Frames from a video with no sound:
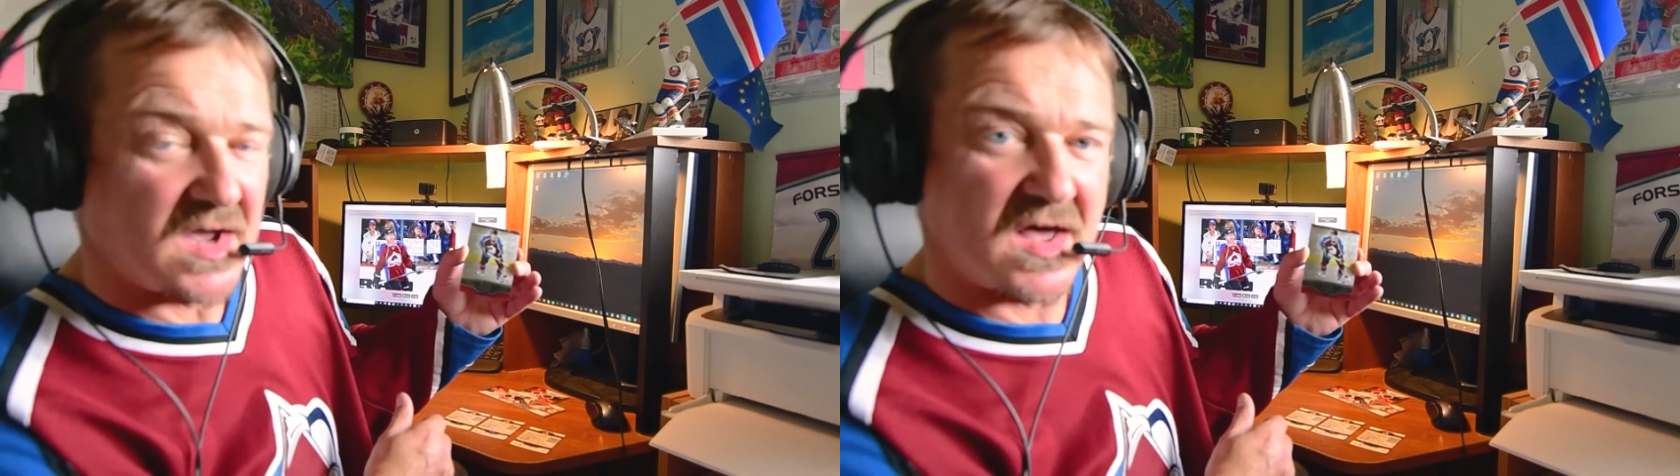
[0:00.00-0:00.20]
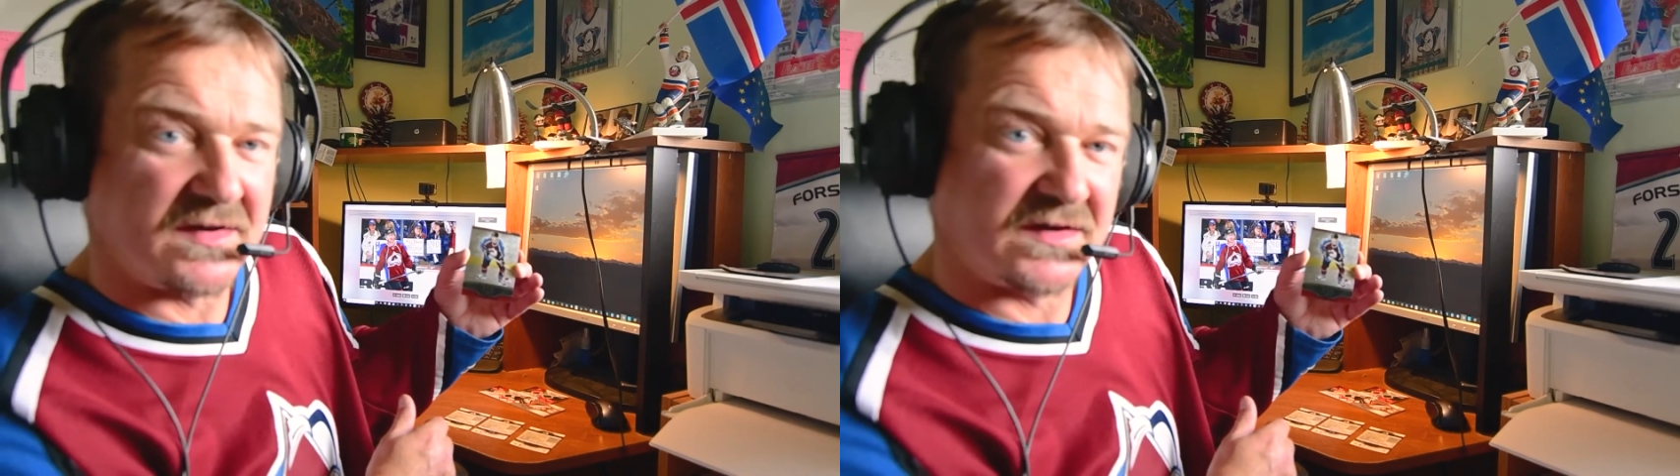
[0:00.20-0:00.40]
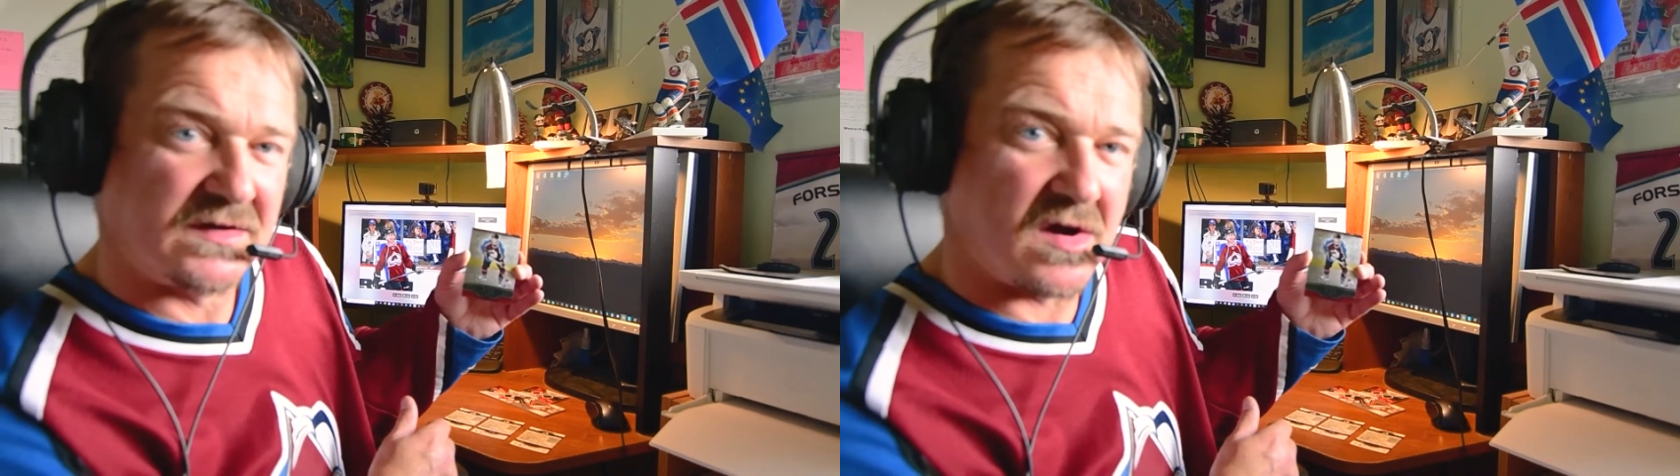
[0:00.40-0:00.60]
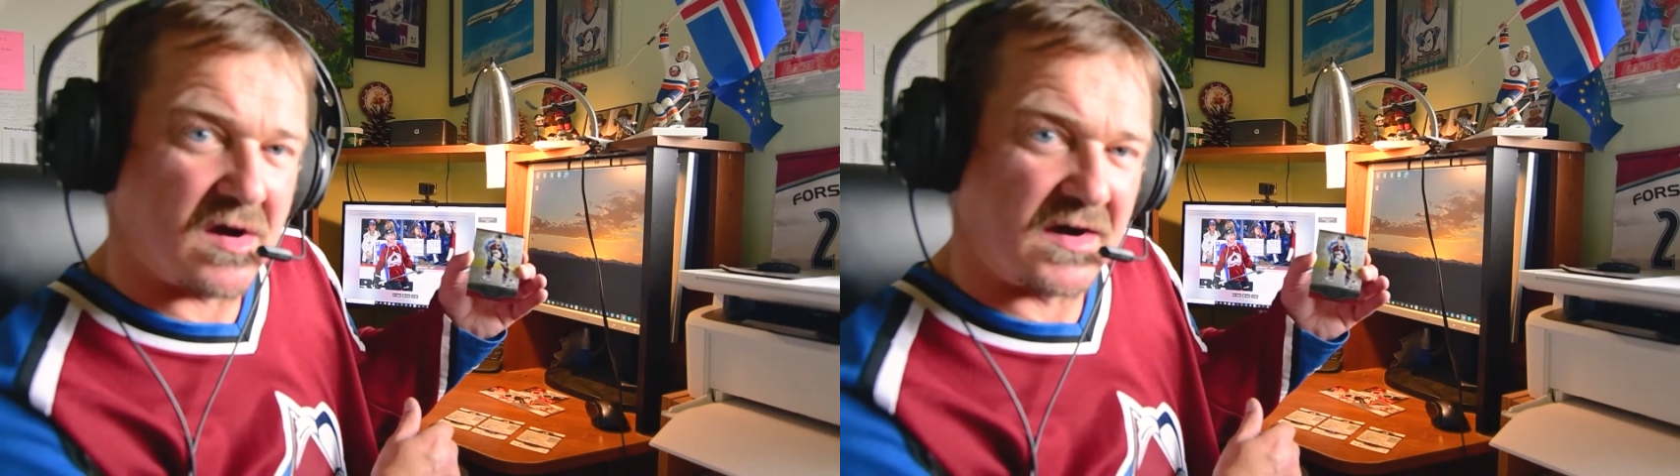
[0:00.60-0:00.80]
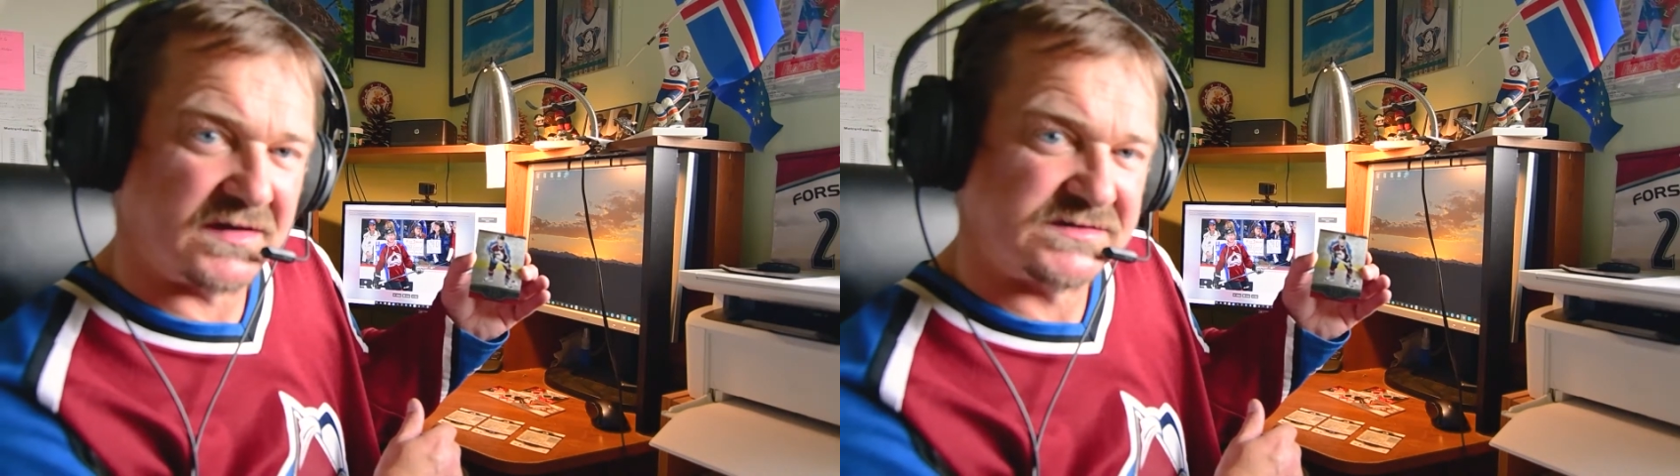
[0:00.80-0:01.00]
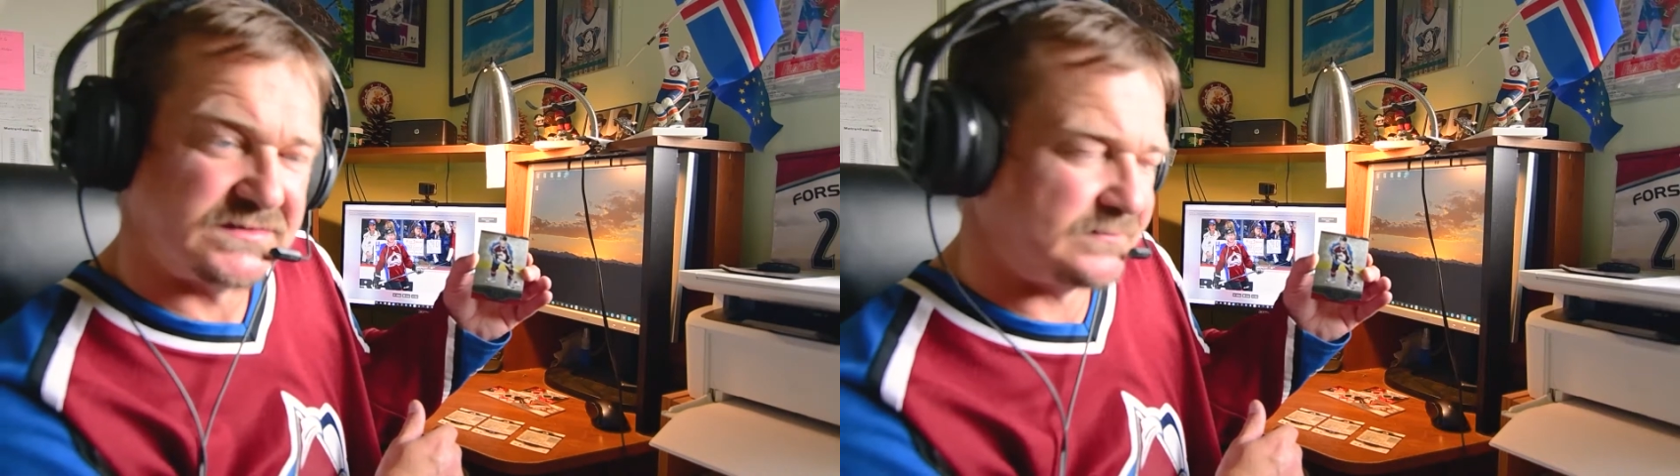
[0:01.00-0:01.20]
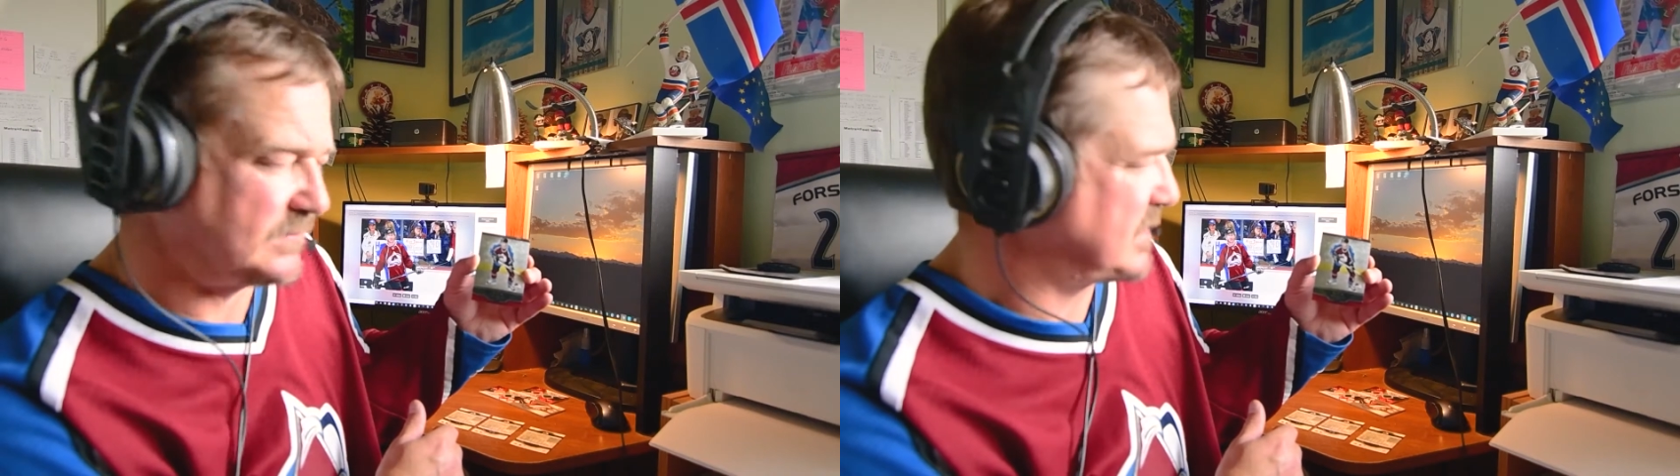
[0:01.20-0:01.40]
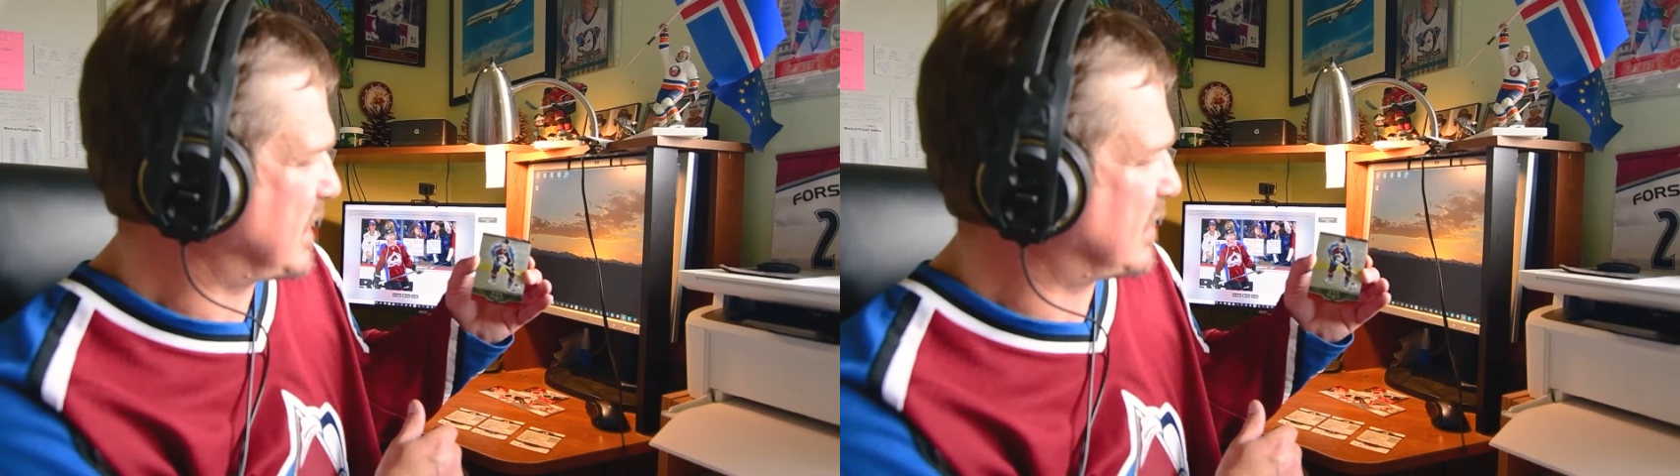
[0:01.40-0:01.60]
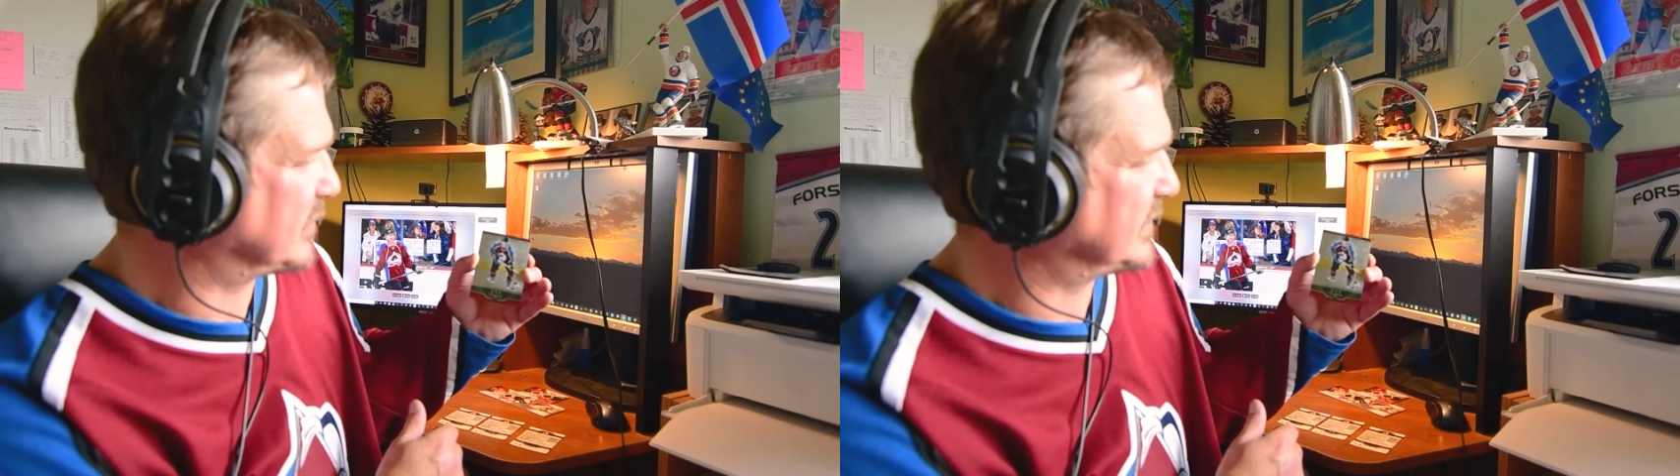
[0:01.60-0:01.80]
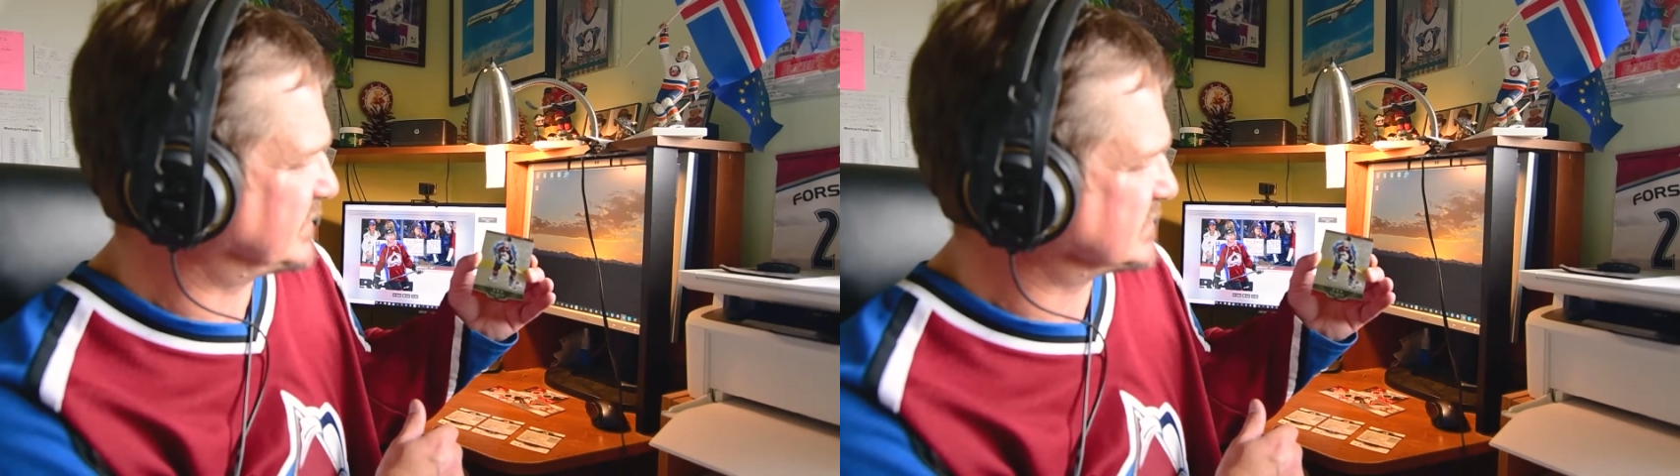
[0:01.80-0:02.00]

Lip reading: 100 cards out in